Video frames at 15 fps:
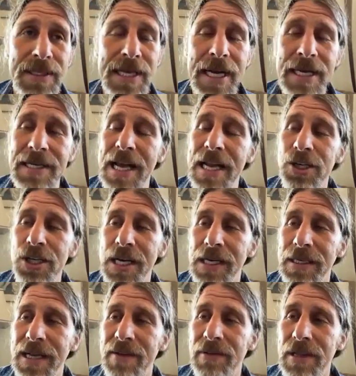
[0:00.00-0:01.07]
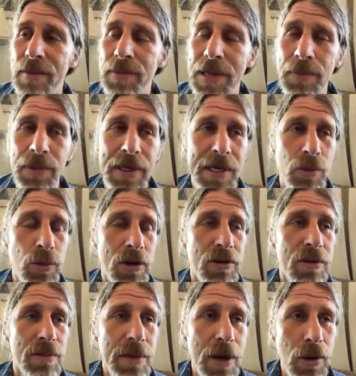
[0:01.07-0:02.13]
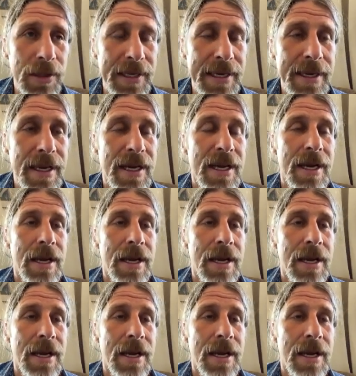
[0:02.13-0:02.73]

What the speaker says: technology at a level that people can work remotely,